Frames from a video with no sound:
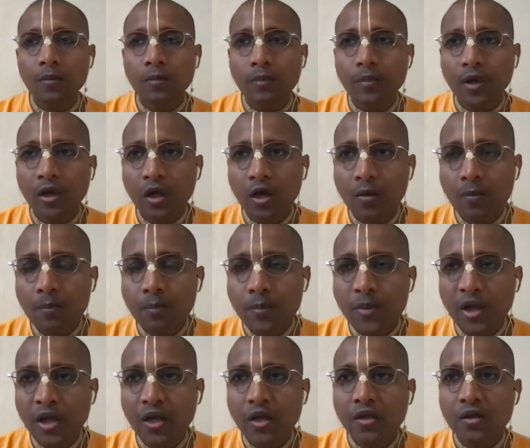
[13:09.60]
become
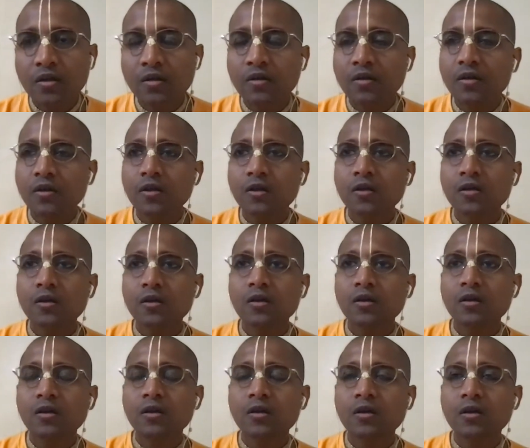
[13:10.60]
big
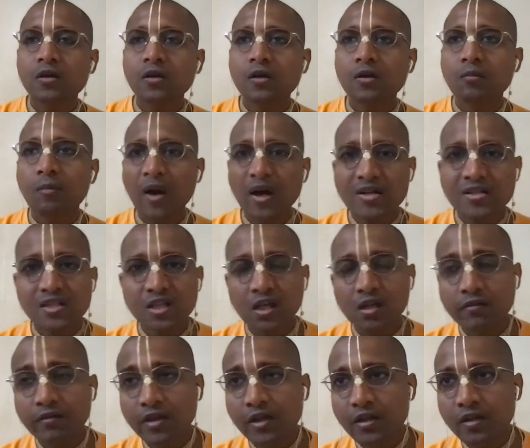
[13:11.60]
by
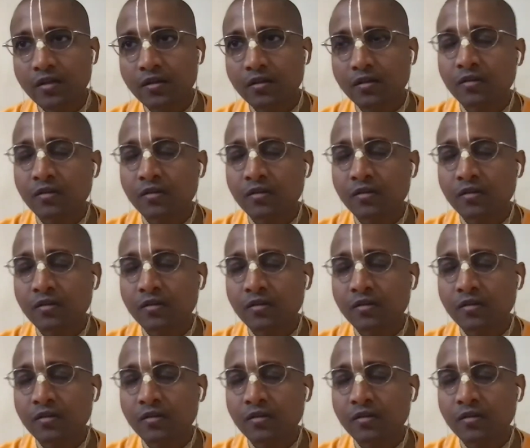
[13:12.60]
serving,